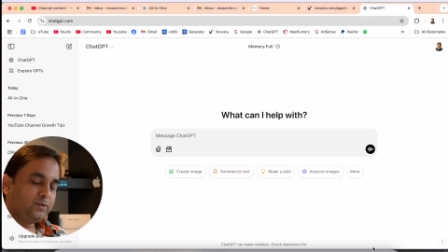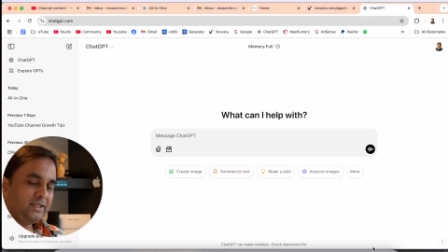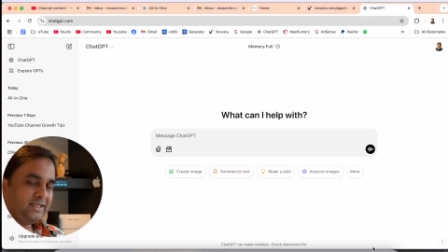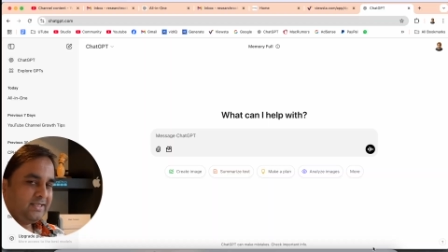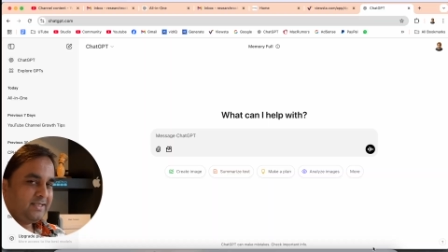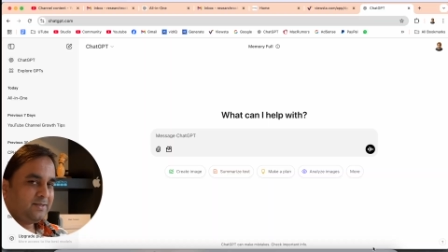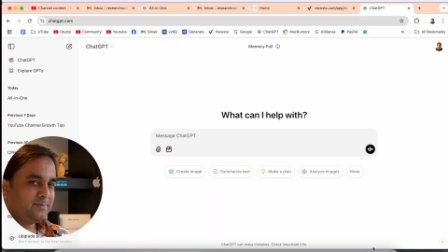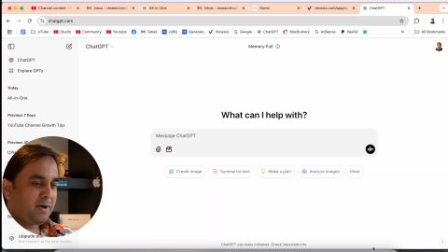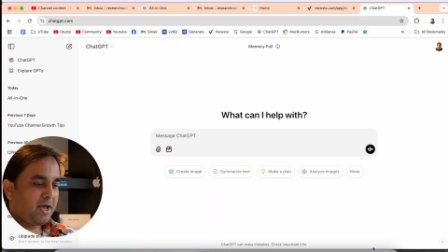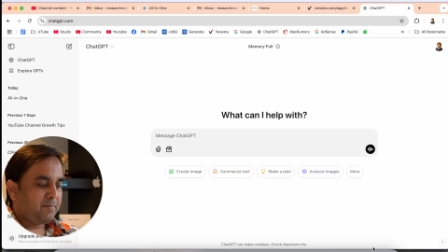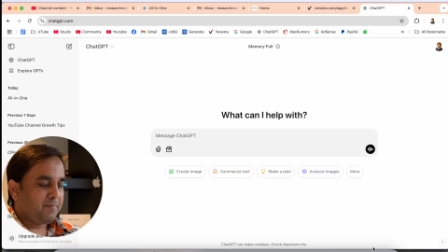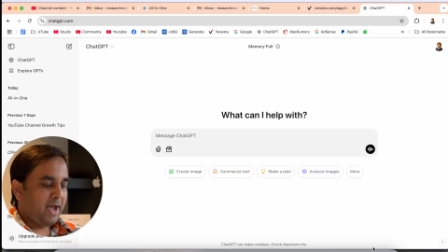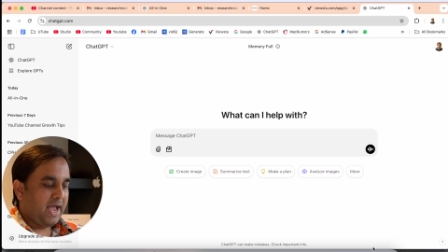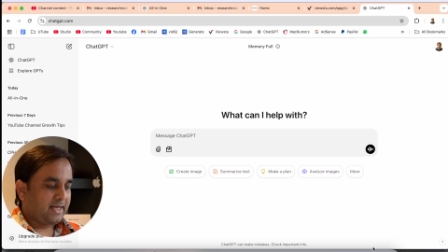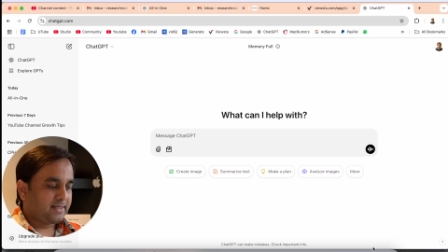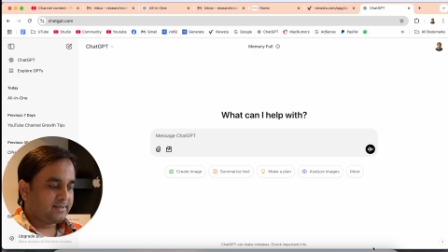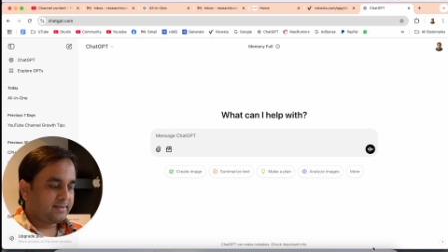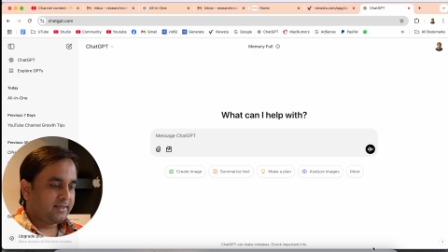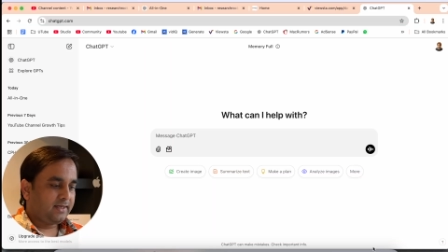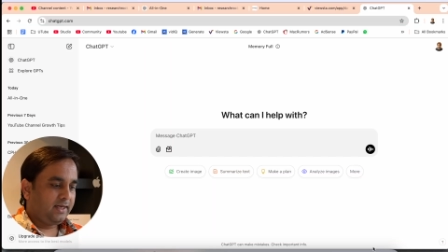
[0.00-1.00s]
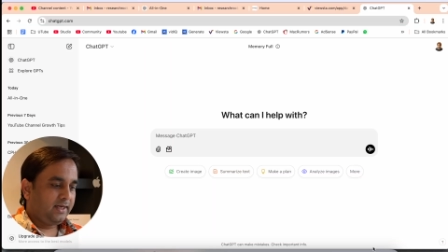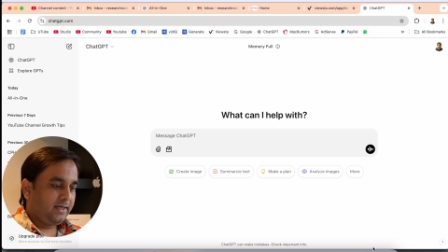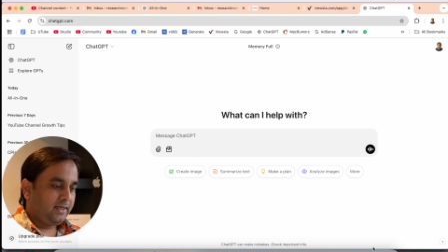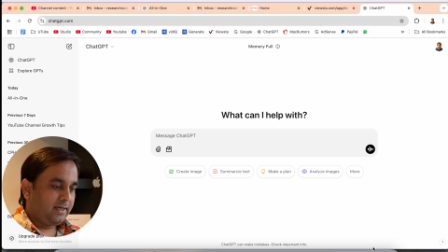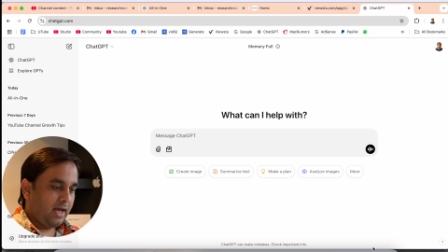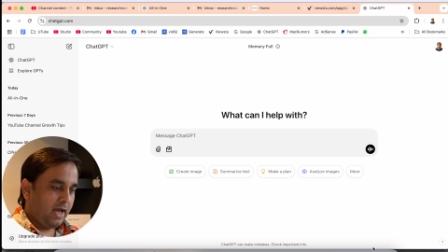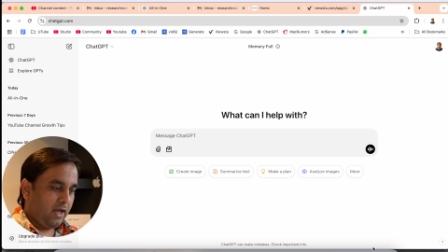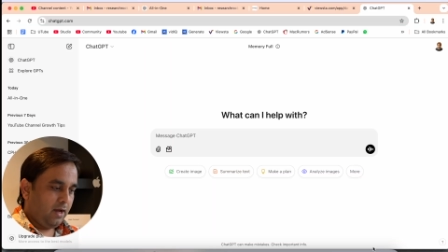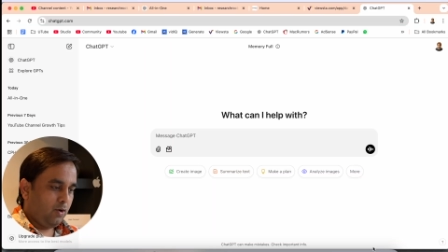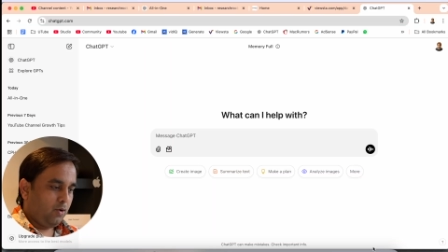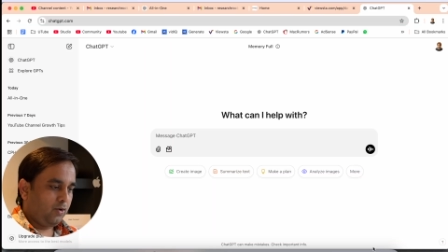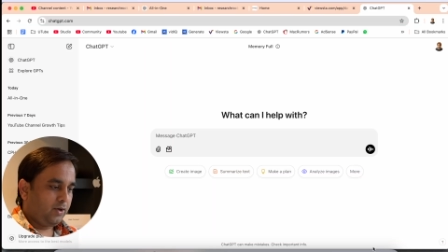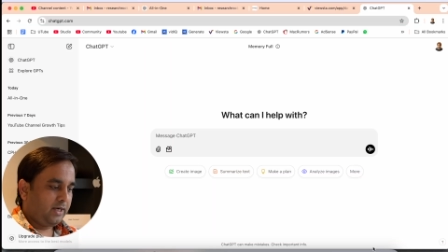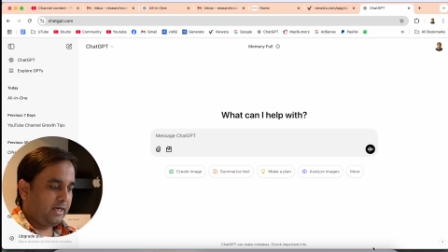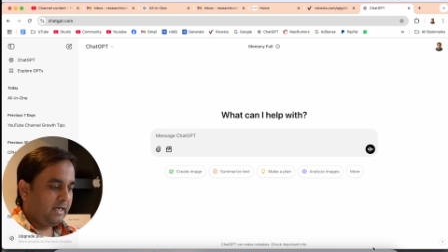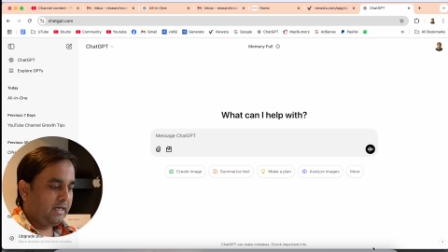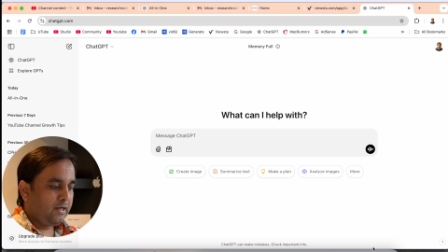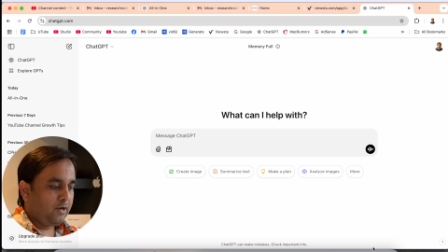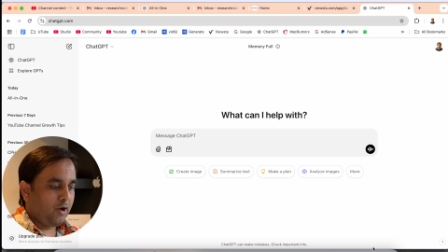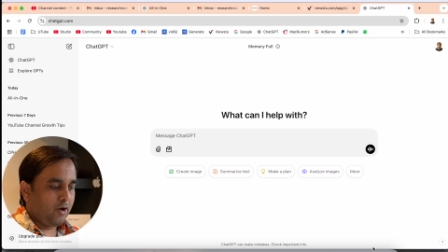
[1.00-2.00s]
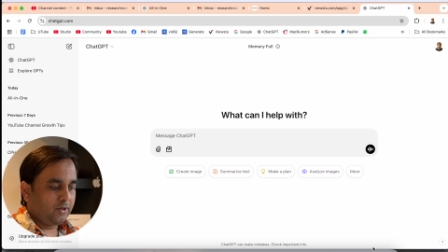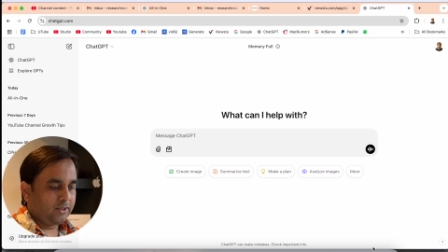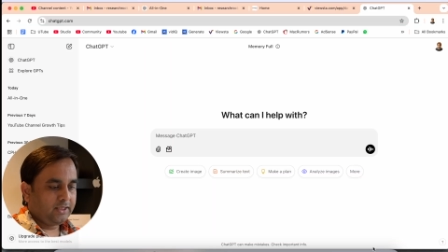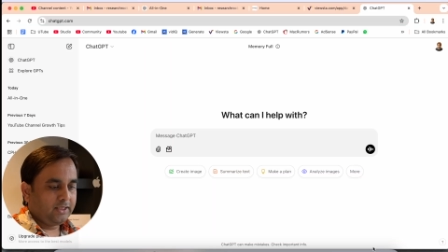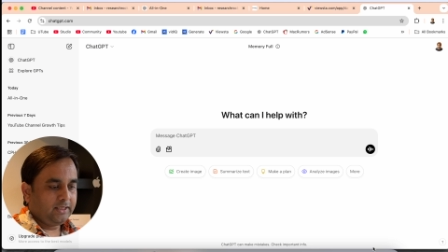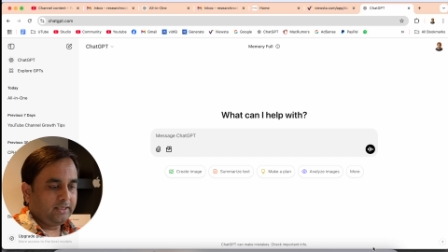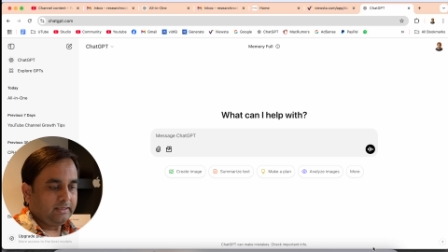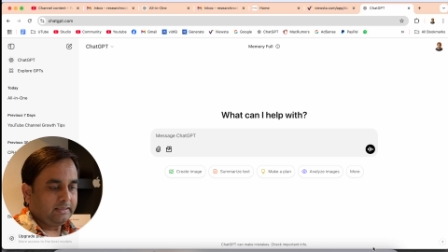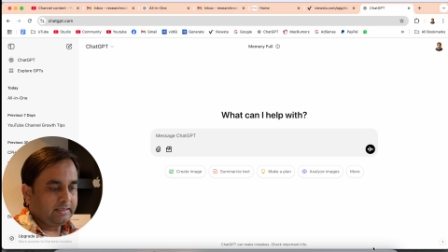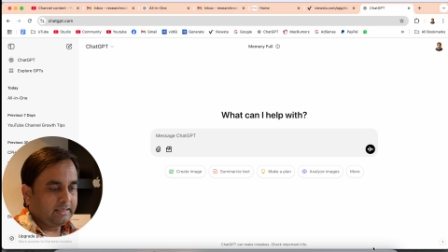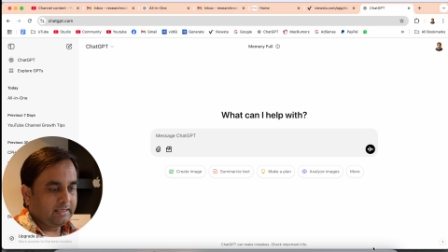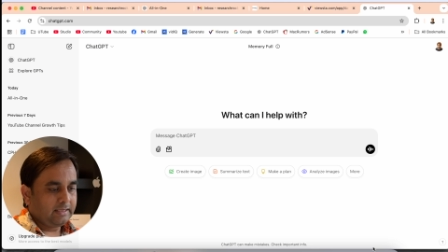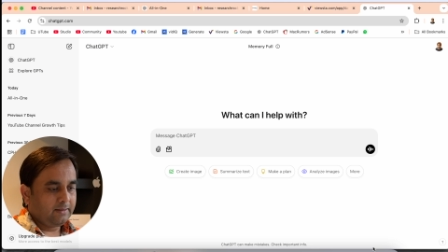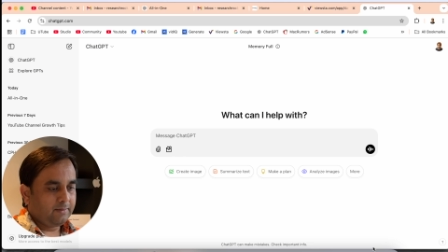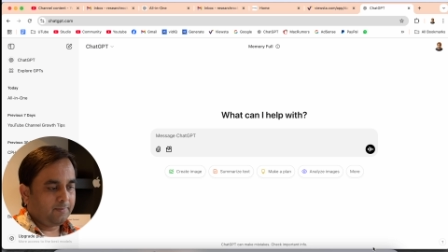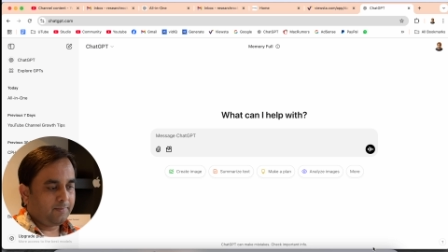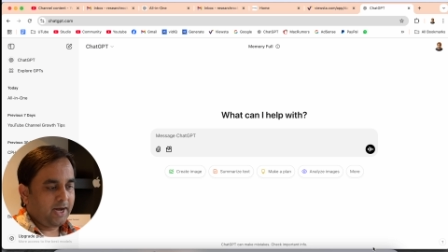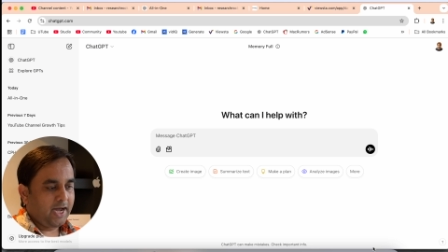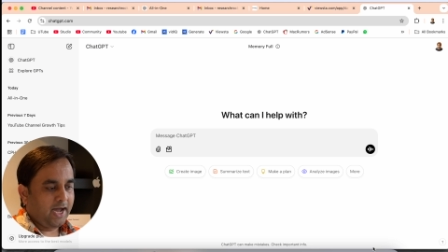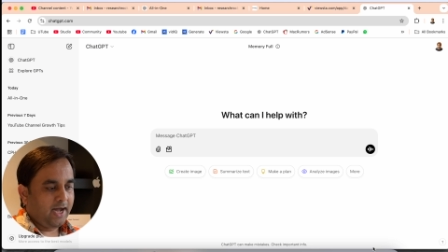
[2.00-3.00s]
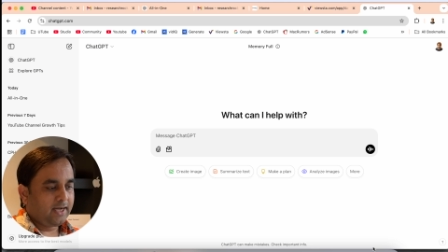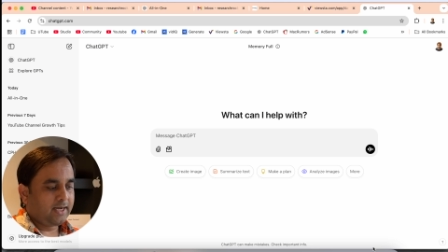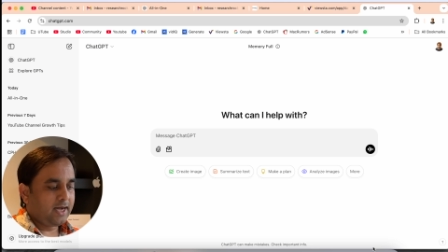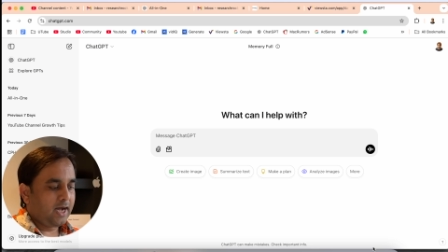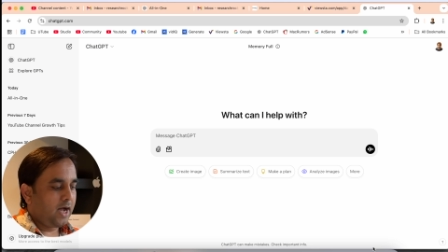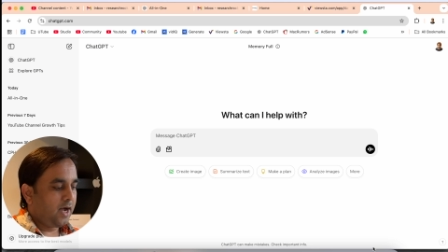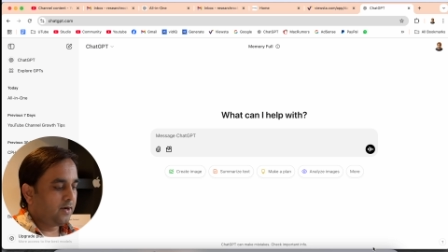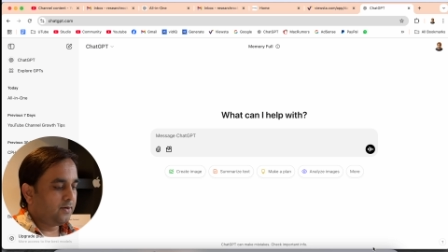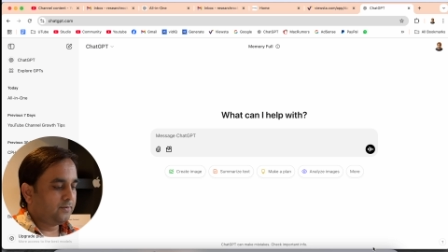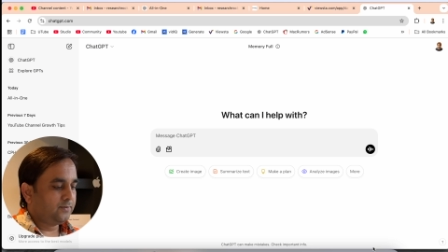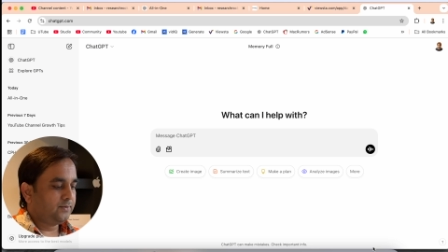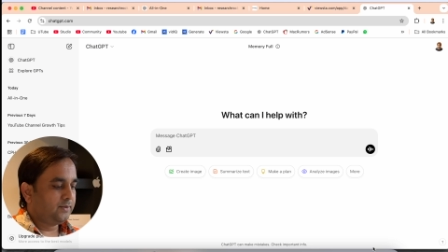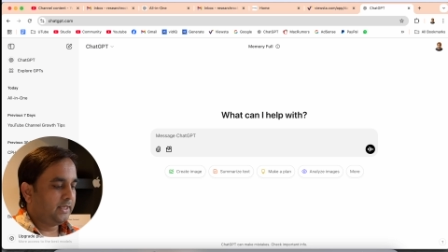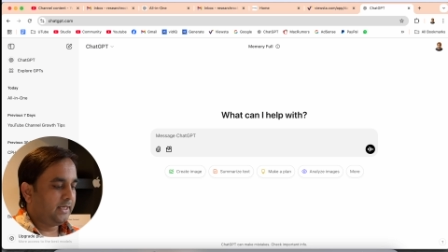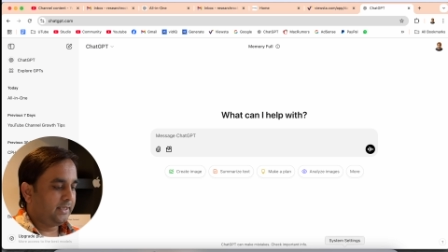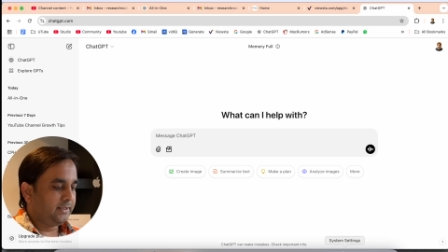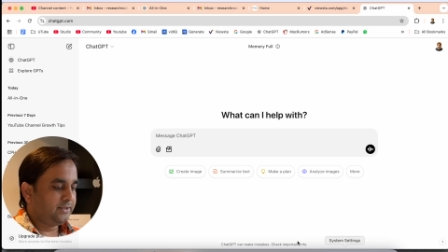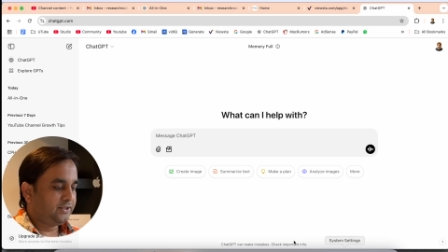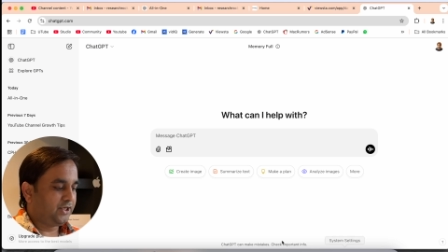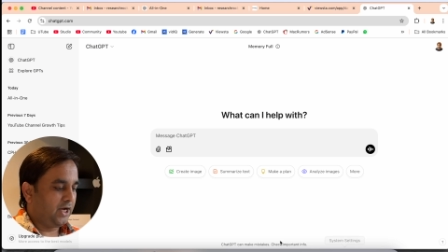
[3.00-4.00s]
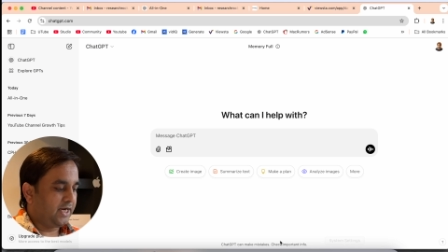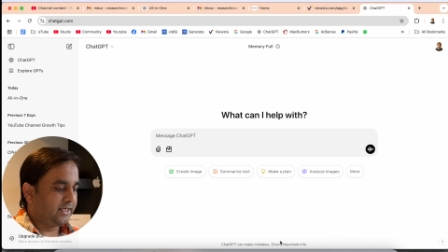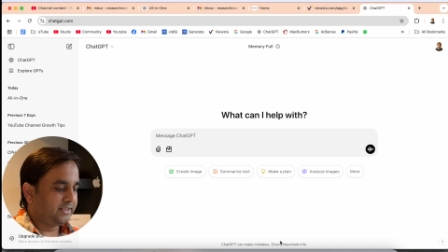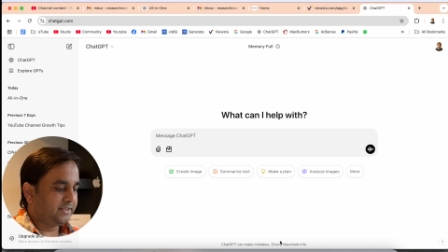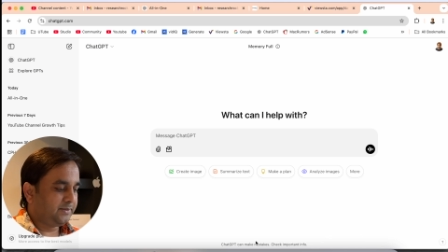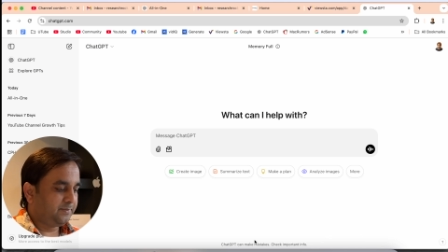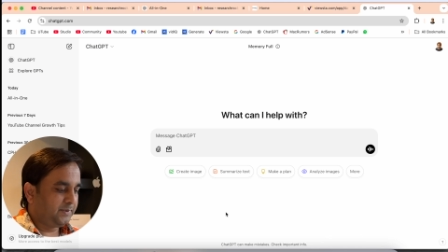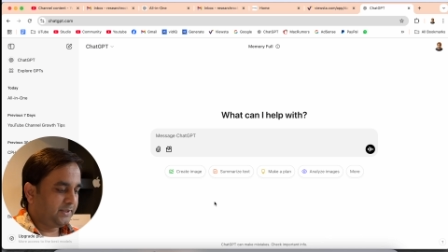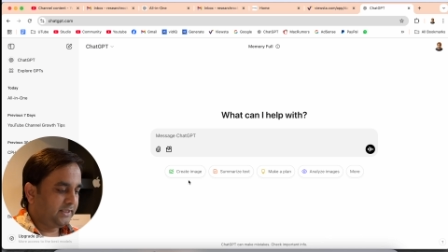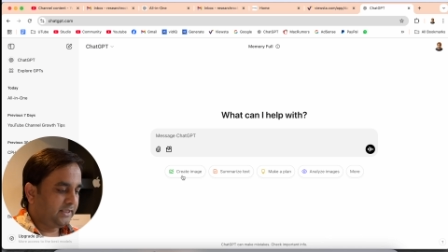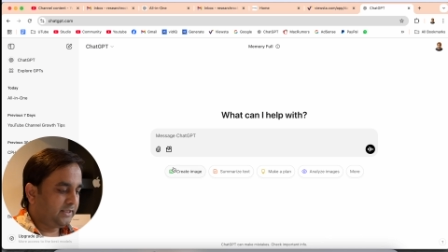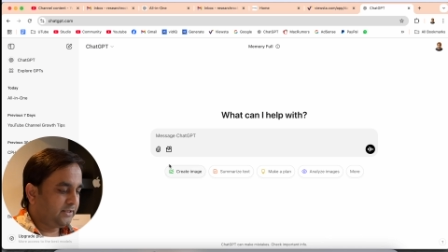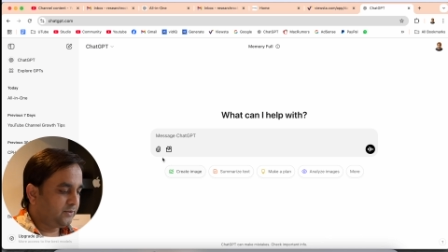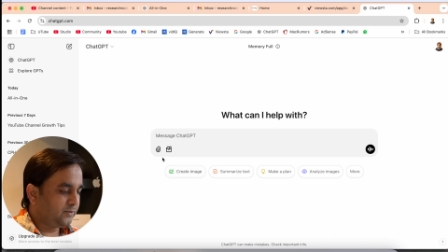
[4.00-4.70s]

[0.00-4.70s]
this is my Mac screen. I already log in my account in ChatGPT.